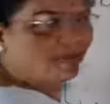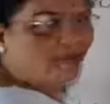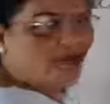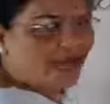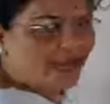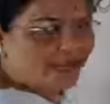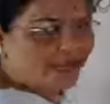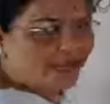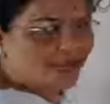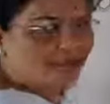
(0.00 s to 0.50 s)
it
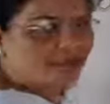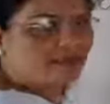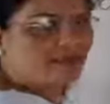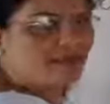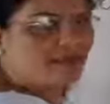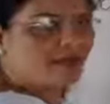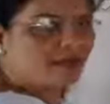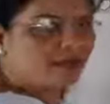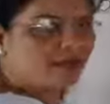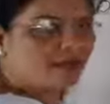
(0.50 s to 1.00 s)
varies
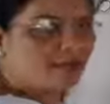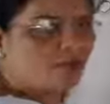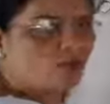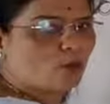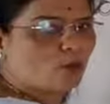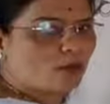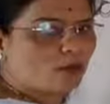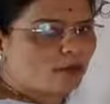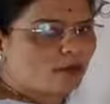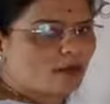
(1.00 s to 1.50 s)
girl
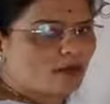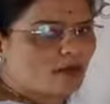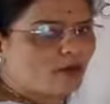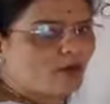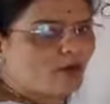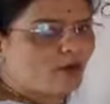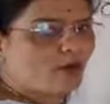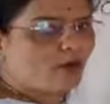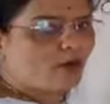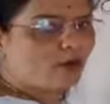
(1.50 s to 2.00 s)
to girl
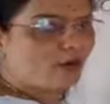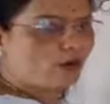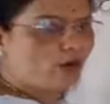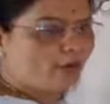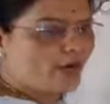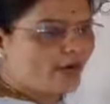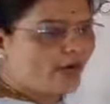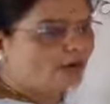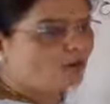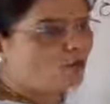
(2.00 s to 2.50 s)
or
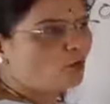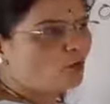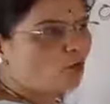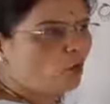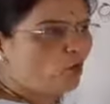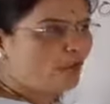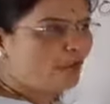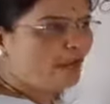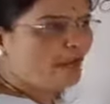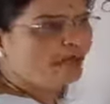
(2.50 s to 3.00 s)
woman to
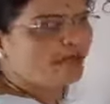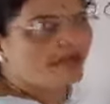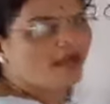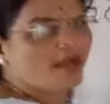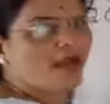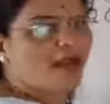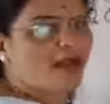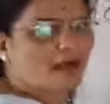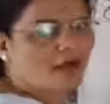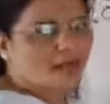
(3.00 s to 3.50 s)
woman.
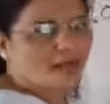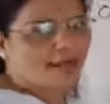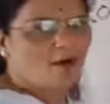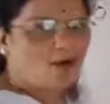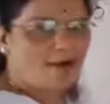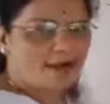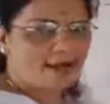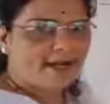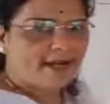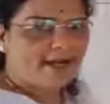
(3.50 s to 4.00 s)
I